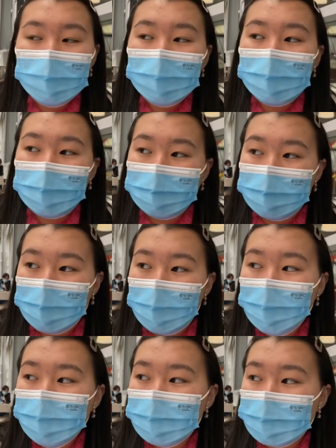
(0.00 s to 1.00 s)
And in the
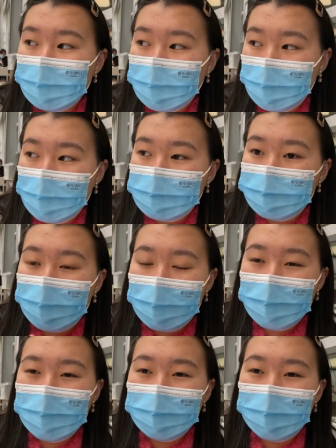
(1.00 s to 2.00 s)
ocean, it gets
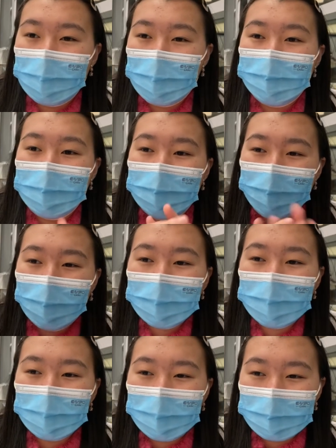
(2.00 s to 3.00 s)
broken apart by more
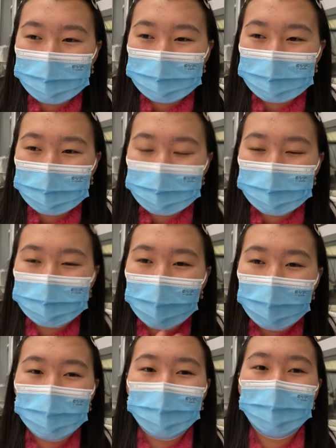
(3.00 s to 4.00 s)
currents into
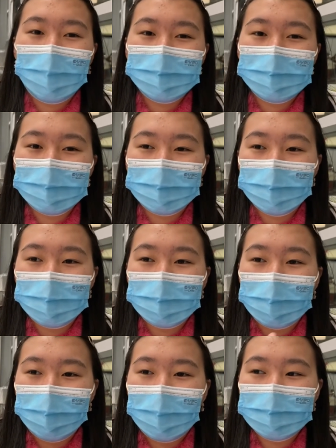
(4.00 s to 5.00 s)
microplastics, which are
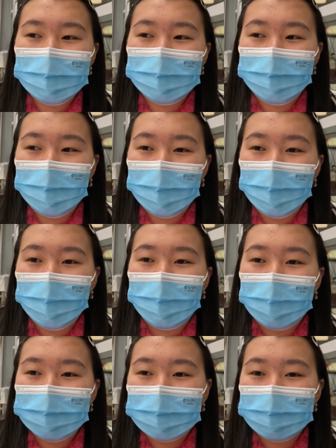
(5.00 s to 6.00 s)
plastics below 5
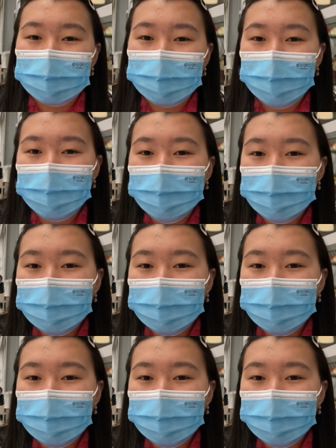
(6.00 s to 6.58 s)
centimeters.